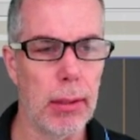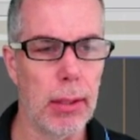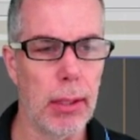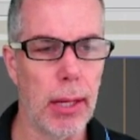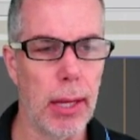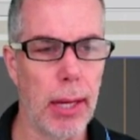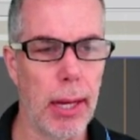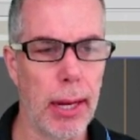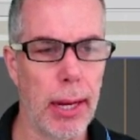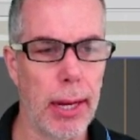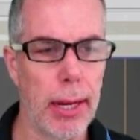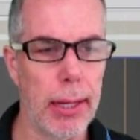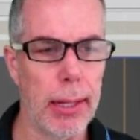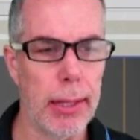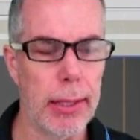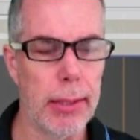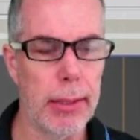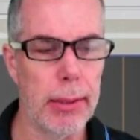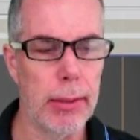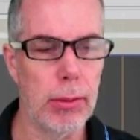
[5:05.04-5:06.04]

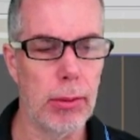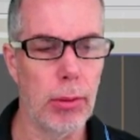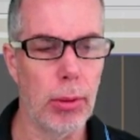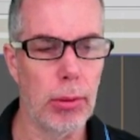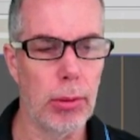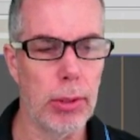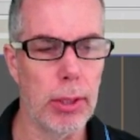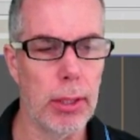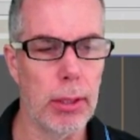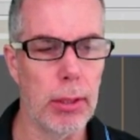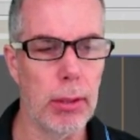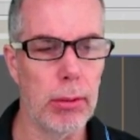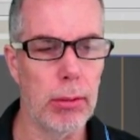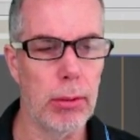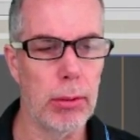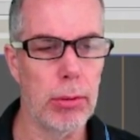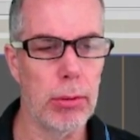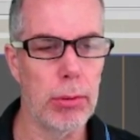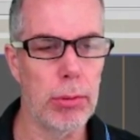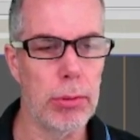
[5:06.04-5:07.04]
I told it to
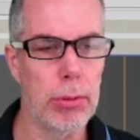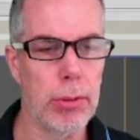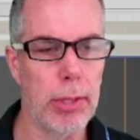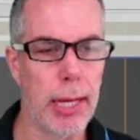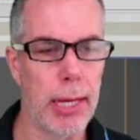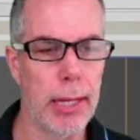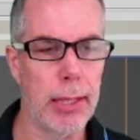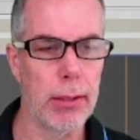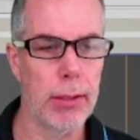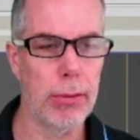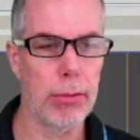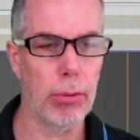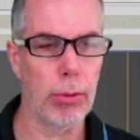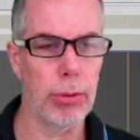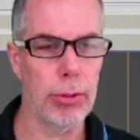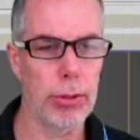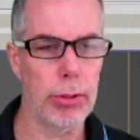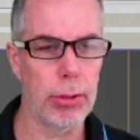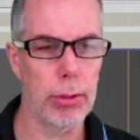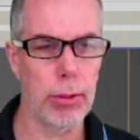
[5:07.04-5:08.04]
use a
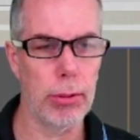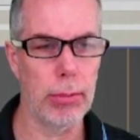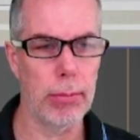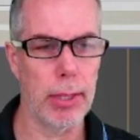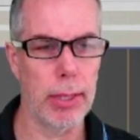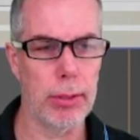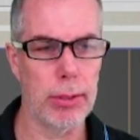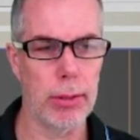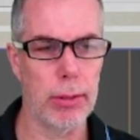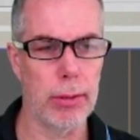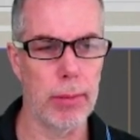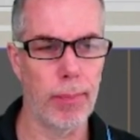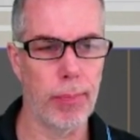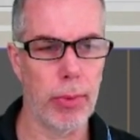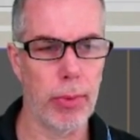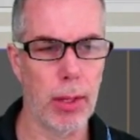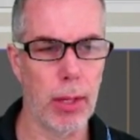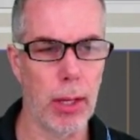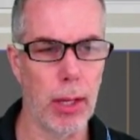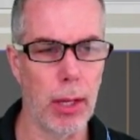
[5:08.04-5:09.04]
distortion correction,
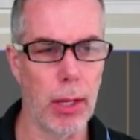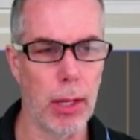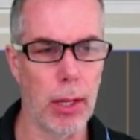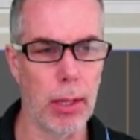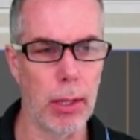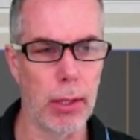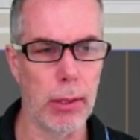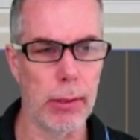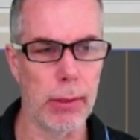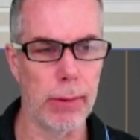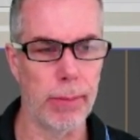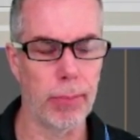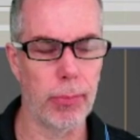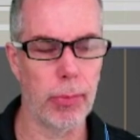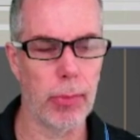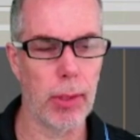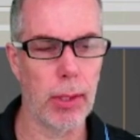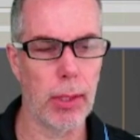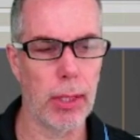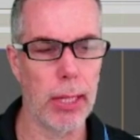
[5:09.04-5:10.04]

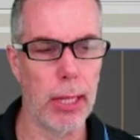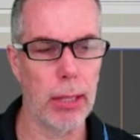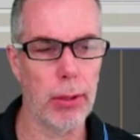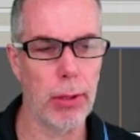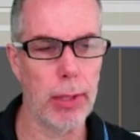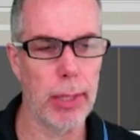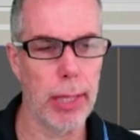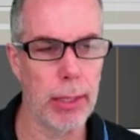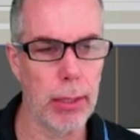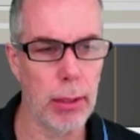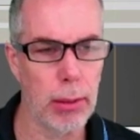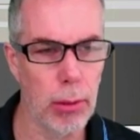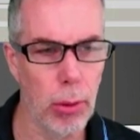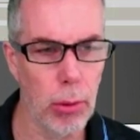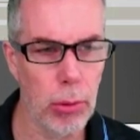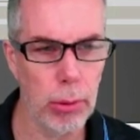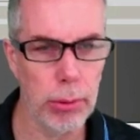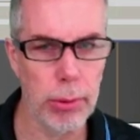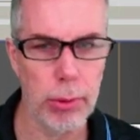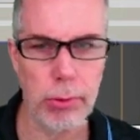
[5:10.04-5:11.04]
calculate a
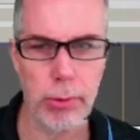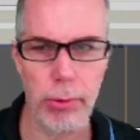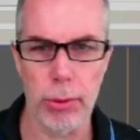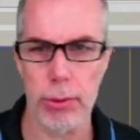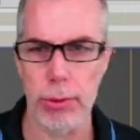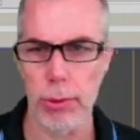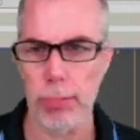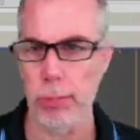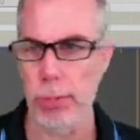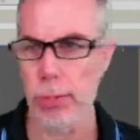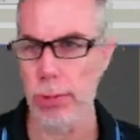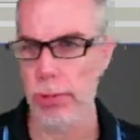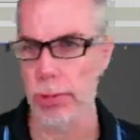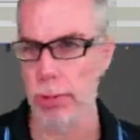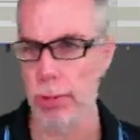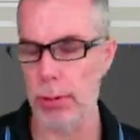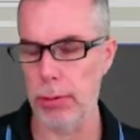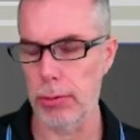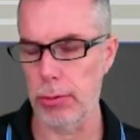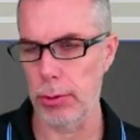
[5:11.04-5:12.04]
local distortion, because the
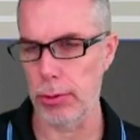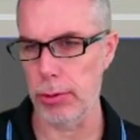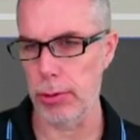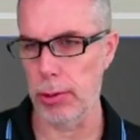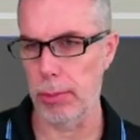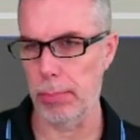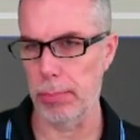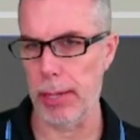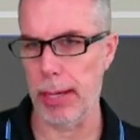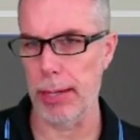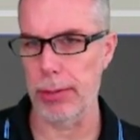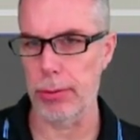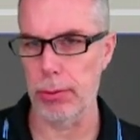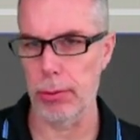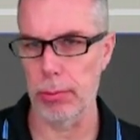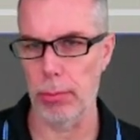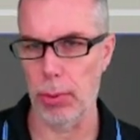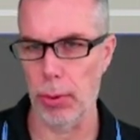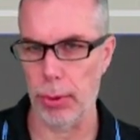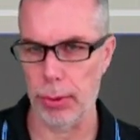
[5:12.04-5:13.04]
distortion applies to
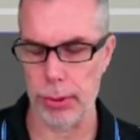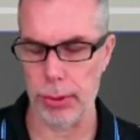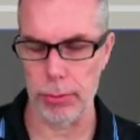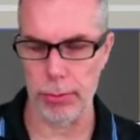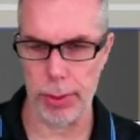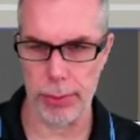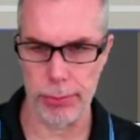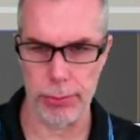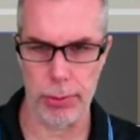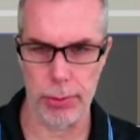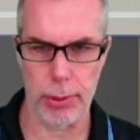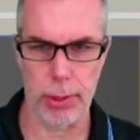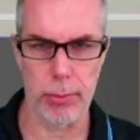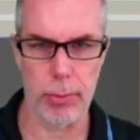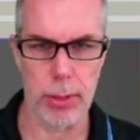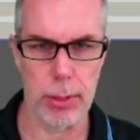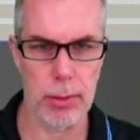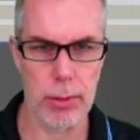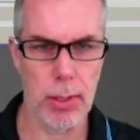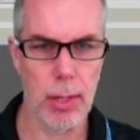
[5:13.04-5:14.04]
both the reference
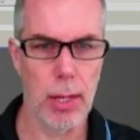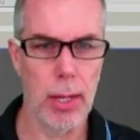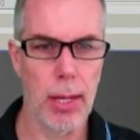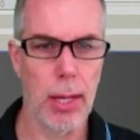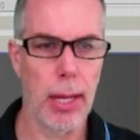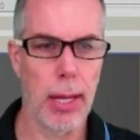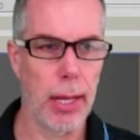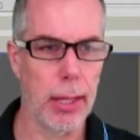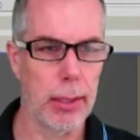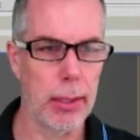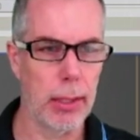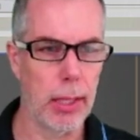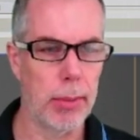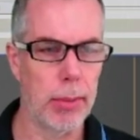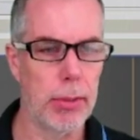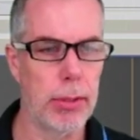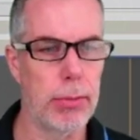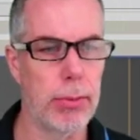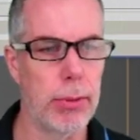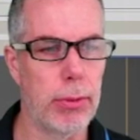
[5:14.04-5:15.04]
image and the
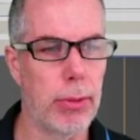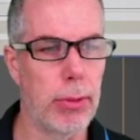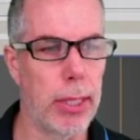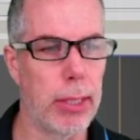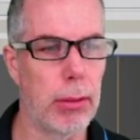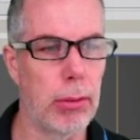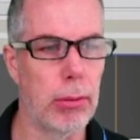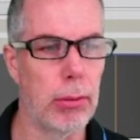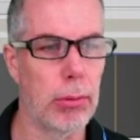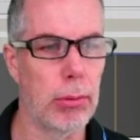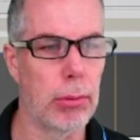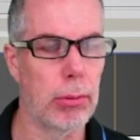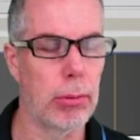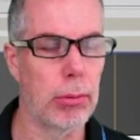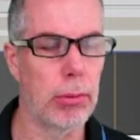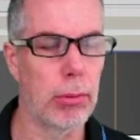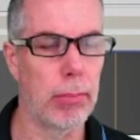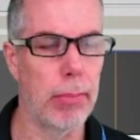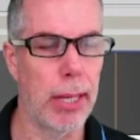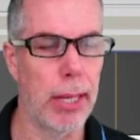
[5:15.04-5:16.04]
image we're trying to
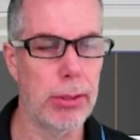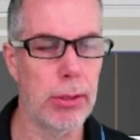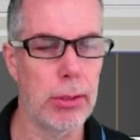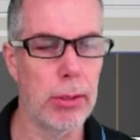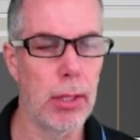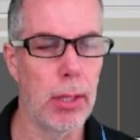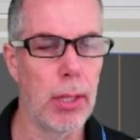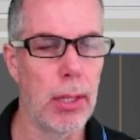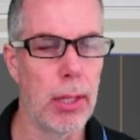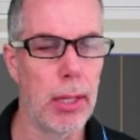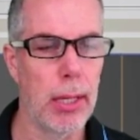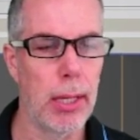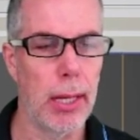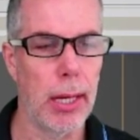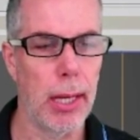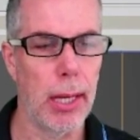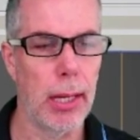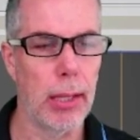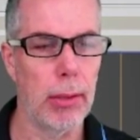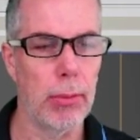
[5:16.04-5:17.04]
match,
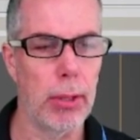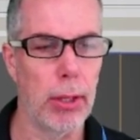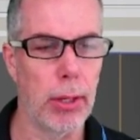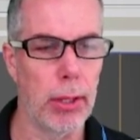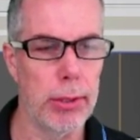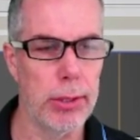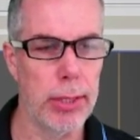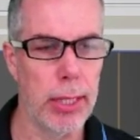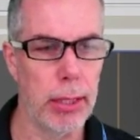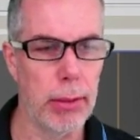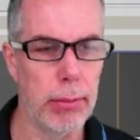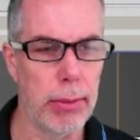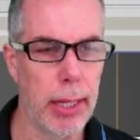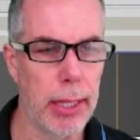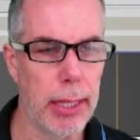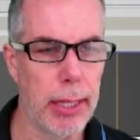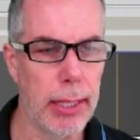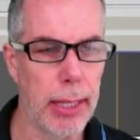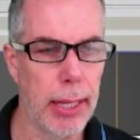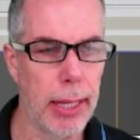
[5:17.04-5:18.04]
and we are
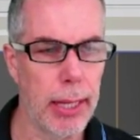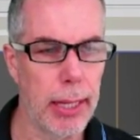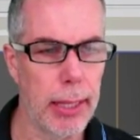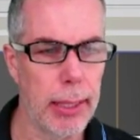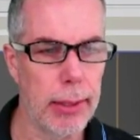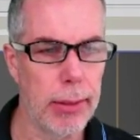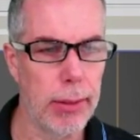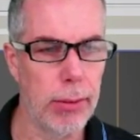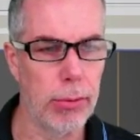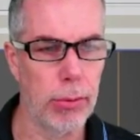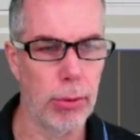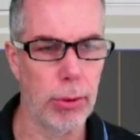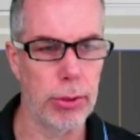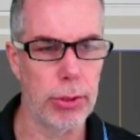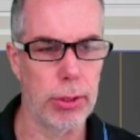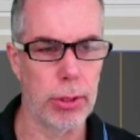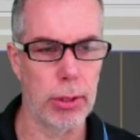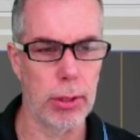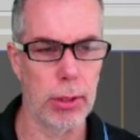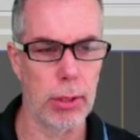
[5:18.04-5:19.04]
generating a
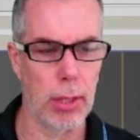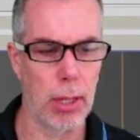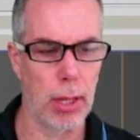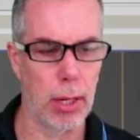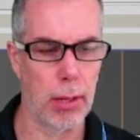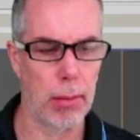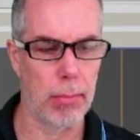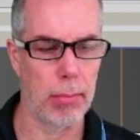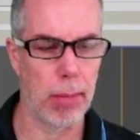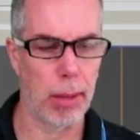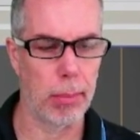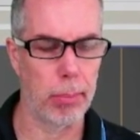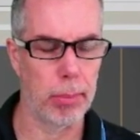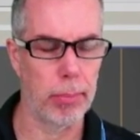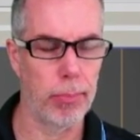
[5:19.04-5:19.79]
distortion map.